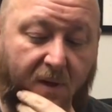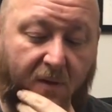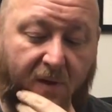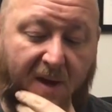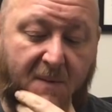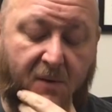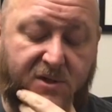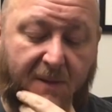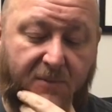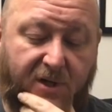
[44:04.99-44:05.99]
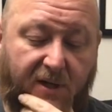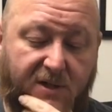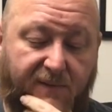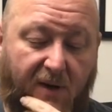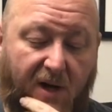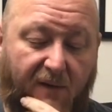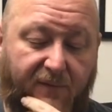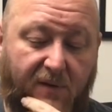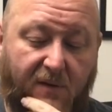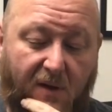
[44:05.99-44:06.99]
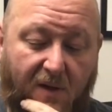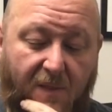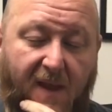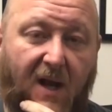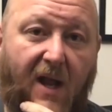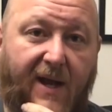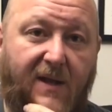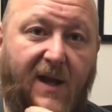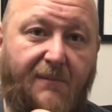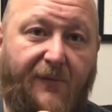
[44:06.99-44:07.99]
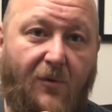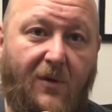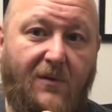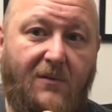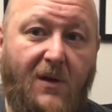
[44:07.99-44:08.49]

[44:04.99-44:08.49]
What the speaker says: 9mm submachine guns very often. They liked the M4.